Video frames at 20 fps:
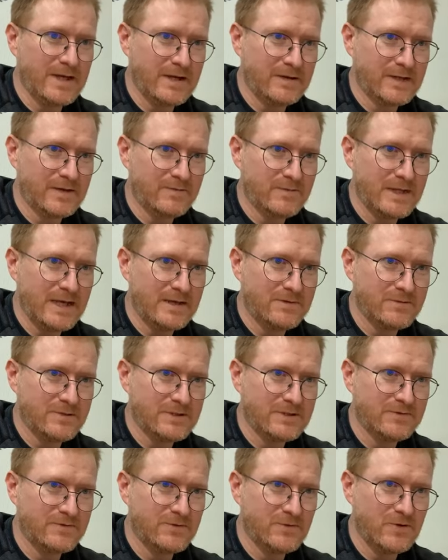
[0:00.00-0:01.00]
Without giving,
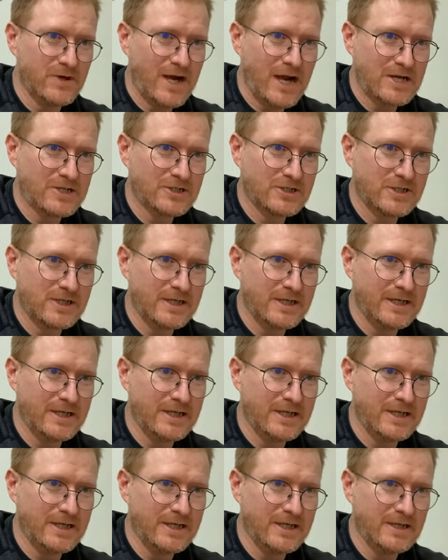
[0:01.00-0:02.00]
that was for
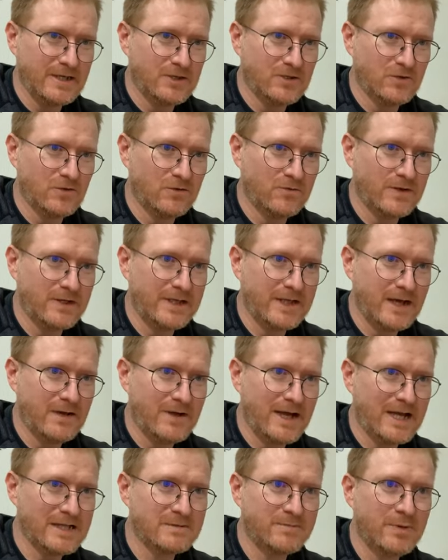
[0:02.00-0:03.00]
Ashley. Your
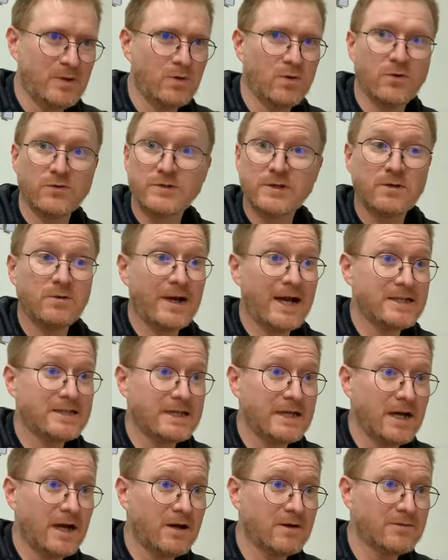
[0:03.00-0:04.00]
video has paused. Oh,
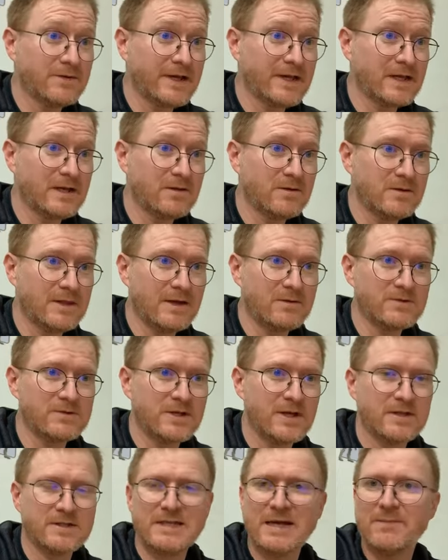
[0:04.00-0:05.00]
has it? Oh, thank you. That
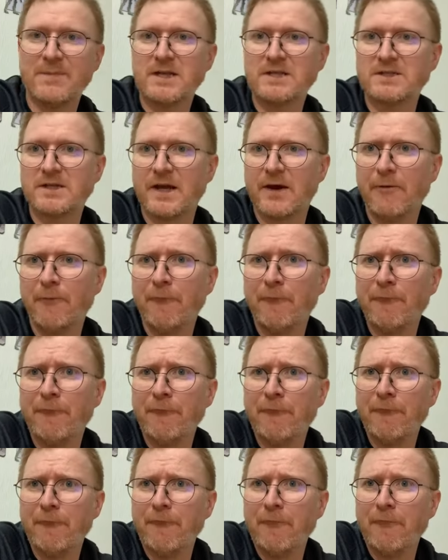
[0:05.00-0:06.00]
was 10 minutes ago.
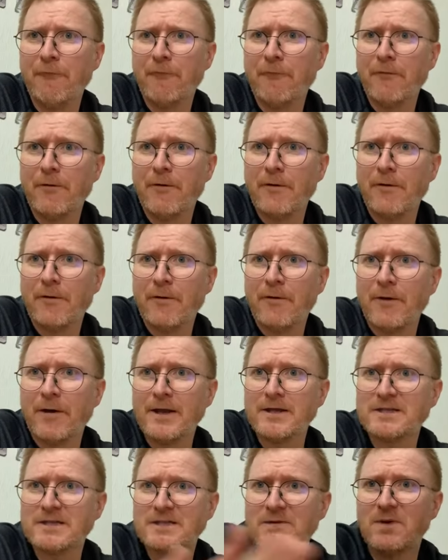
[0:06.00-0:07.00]

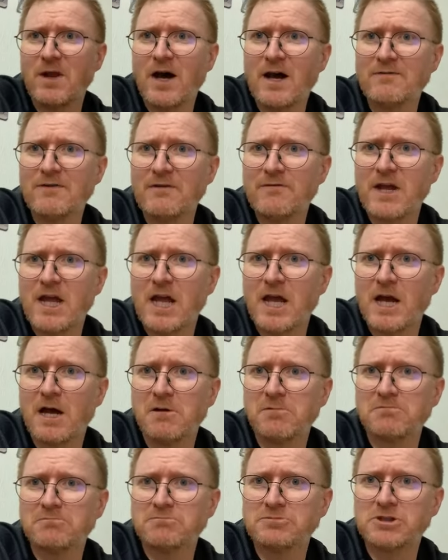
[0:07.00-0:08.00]
It says I'm live over
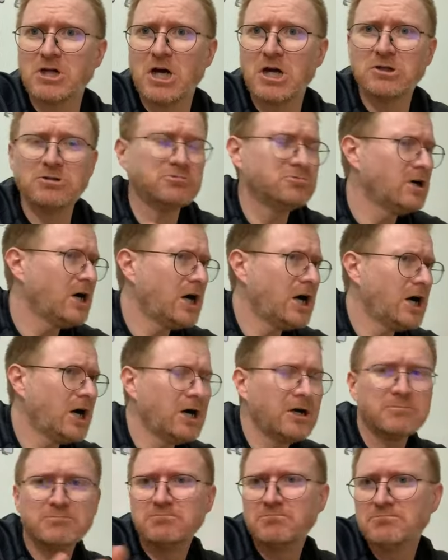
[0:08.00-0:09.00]
here.
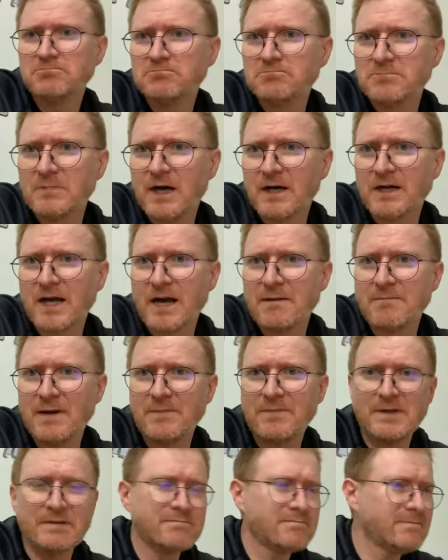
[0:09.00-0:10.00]
So,
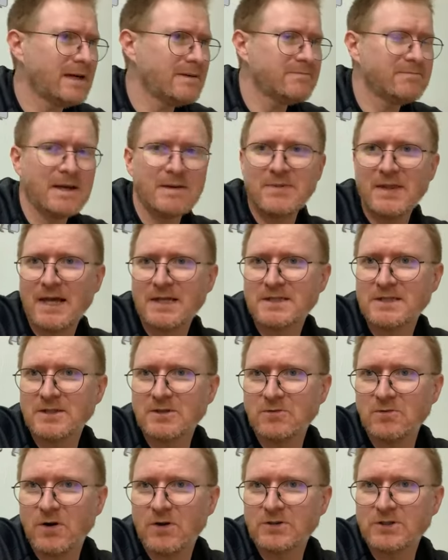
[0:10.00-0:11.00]
okay, maybe
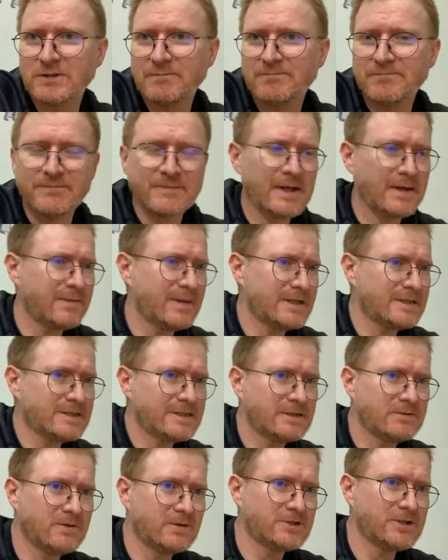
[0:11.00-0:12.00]
that's still watching. No,
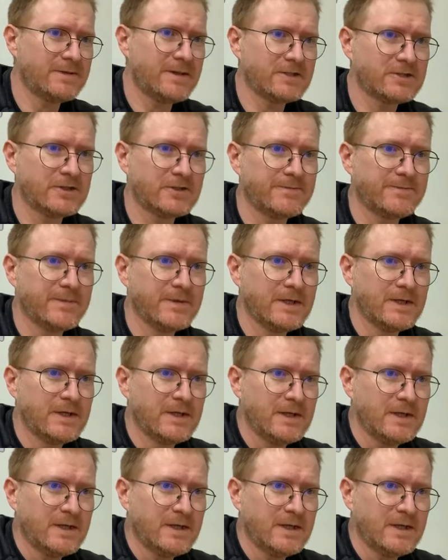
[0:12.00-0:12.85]
that's still watching. That's good.